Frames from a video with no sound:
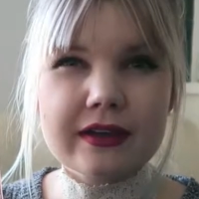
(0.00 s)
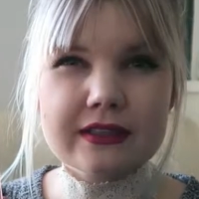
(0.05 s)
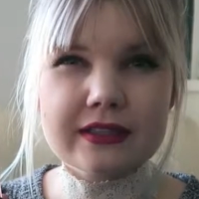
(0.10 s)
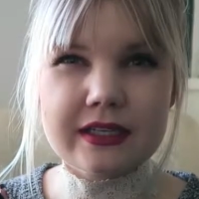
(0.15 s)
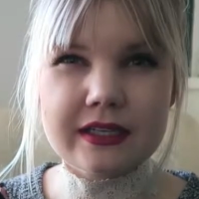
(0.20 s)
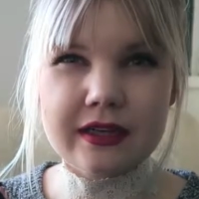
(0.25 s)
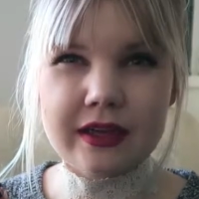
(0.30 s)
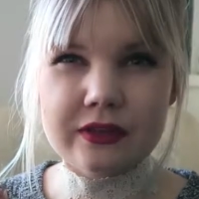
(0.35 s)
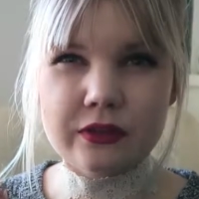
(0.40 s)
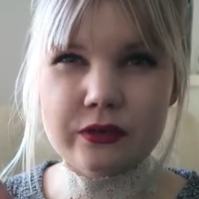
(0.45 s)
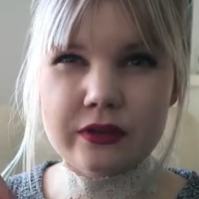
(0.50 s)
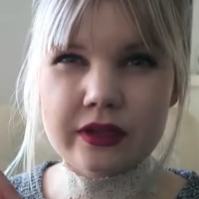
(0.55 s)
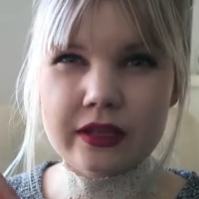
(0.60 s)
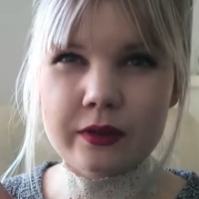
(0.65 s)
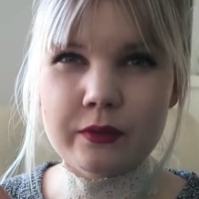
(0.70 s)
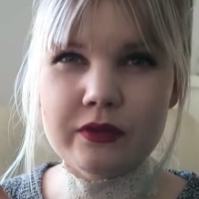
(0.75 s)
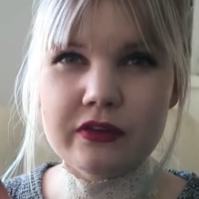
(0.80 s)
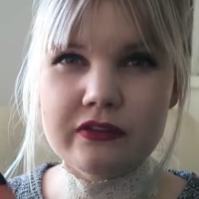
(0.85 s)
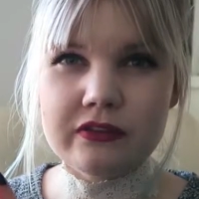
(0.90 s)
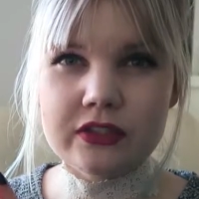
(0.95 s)
because I don't think
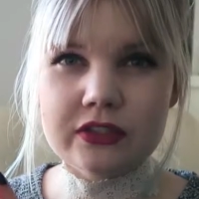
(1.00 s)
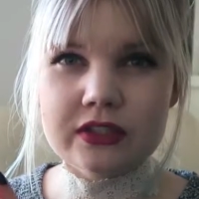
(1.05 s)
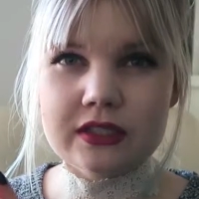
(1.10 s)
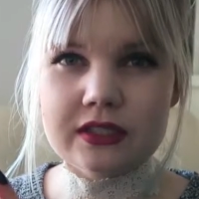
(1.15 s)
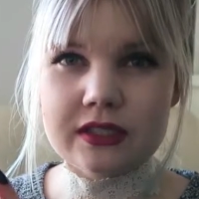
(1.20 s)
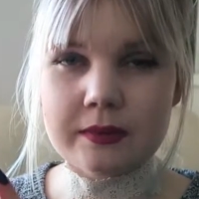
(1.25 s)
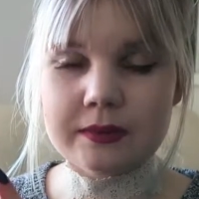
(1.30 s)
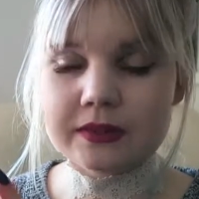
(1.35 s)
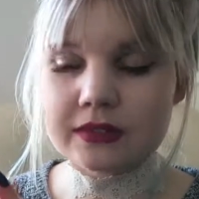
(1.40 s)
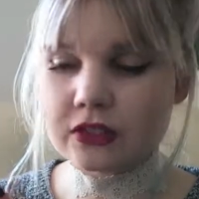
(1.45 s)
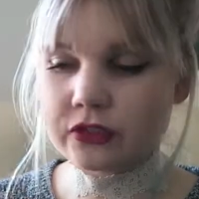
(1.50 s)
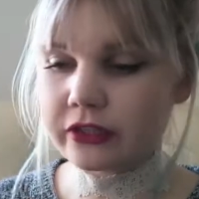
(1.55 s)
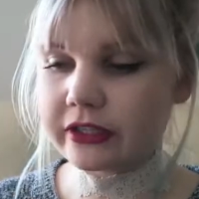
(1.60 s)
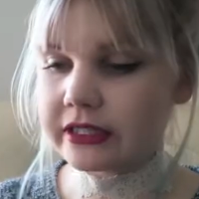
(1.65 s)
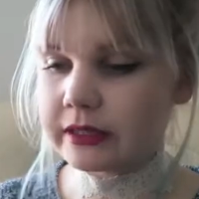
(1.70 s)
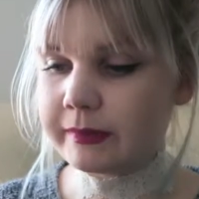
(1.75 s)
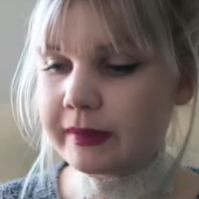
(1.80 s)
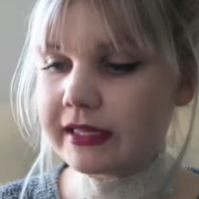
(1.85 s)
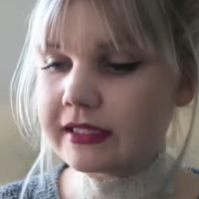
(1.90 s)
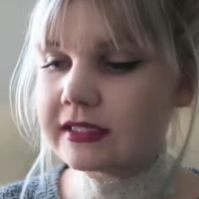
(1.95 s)
I would have used this up since
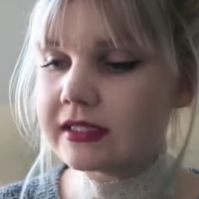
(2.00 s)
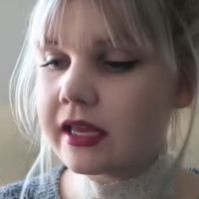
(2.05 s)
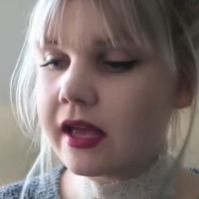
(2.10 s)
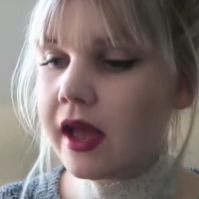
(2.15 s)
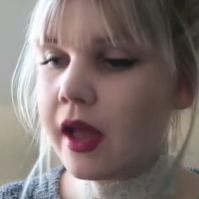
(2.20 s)
Christmas.